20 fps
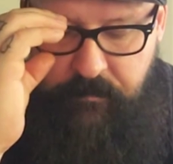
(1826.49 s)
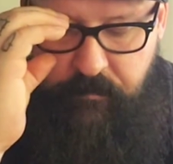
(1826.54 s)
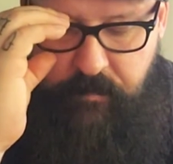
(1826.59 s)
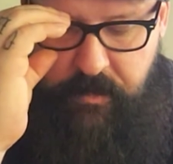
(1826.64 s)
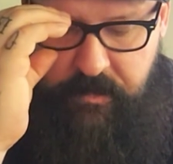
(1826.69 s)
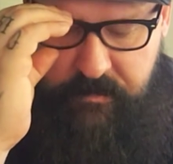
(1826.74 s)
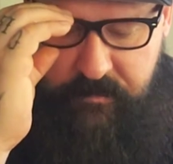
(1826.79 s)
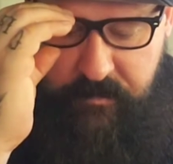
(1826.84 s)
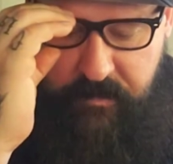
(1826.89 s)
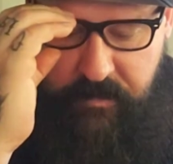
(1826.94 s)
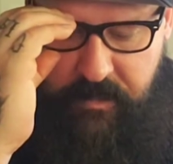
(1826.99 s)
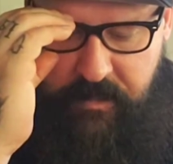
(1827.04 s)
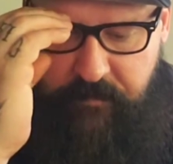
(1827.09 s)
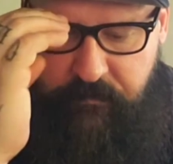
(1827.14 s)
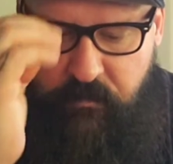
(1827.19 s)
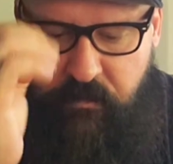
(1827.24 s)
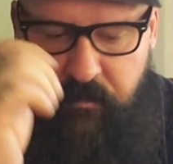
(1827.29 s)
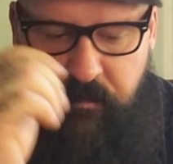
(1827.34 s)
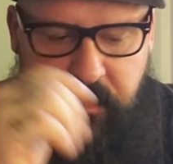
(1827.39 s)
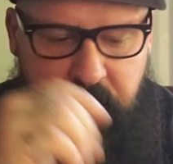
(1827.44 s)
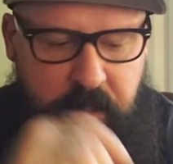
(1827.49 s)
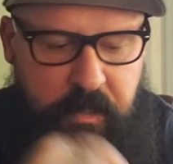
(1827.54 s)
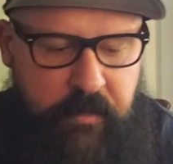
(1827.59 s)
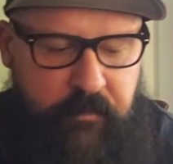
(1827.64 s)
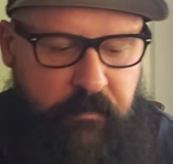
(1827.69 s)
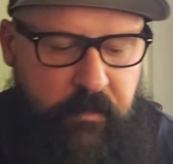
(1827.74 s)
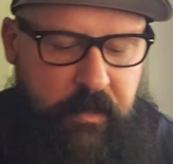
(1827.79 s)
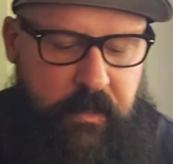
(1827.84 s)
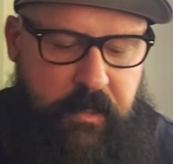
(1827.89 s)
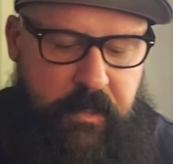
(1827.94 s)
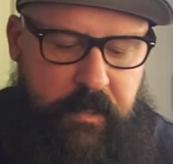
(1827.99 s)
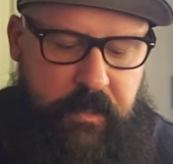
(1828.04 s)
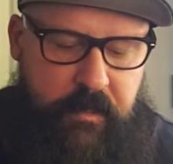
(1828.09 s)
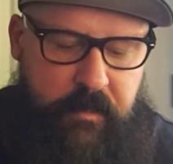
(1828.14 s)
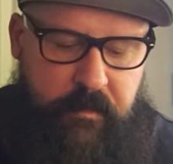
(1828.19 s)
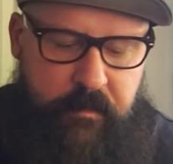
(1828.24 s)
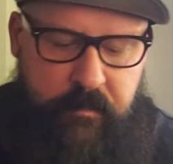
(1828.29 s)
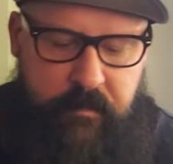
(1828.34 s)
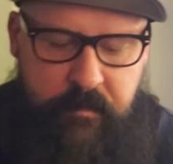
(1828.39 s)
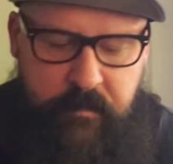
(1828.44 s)
basically have on me every day.
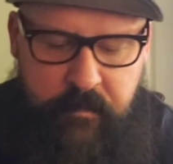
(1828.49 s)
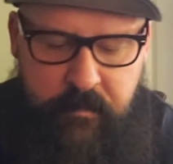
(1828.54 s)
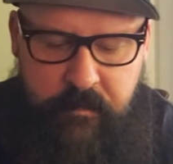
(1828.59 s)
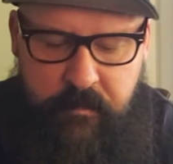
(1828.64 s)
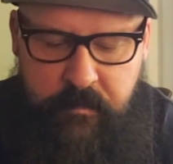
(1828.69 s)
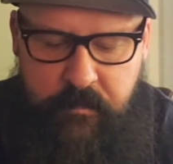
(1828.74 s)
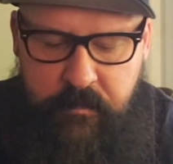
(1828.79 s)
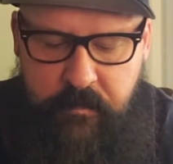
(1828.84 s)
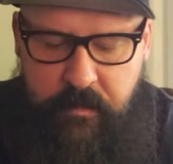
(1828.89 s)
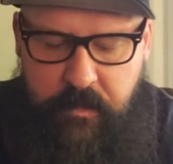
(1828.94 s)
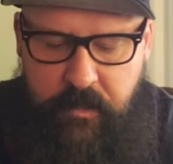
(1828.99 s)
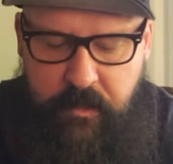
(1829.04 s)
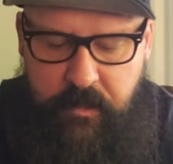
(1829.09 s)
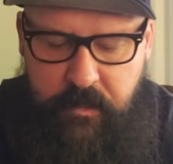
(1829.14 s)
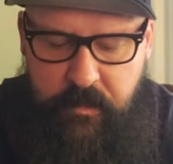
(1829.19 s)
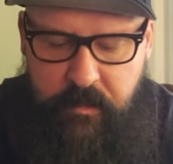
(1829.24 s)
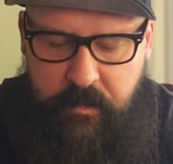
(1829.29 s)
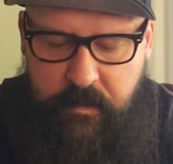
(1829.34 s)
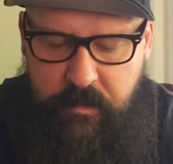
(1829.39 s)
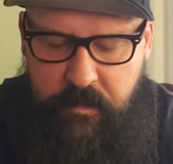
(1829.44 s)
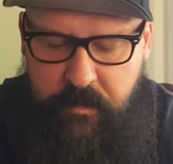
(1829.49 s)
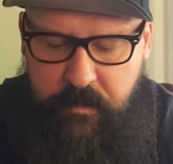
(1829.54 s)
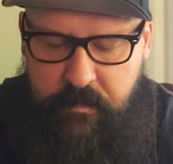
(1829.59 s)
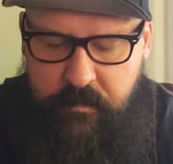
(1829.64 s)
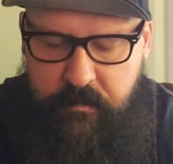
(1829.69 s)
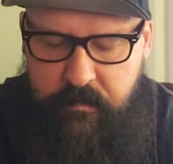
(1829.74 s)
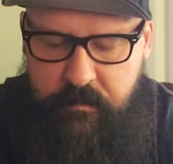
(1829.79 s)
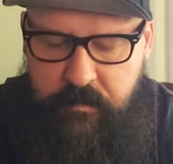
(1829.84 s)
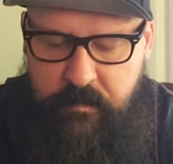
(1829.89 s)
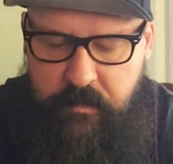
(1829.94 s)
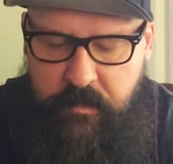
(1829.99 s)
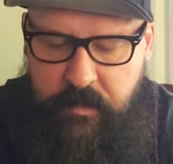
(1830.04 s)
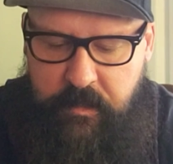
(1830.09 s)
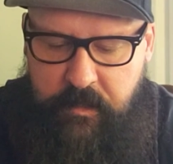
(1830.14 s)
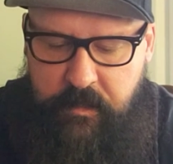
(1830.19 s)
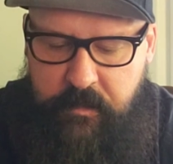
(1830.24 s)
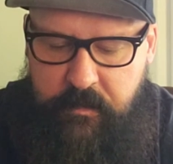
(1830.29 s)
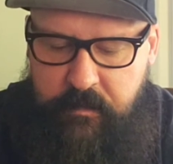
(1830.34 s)
And I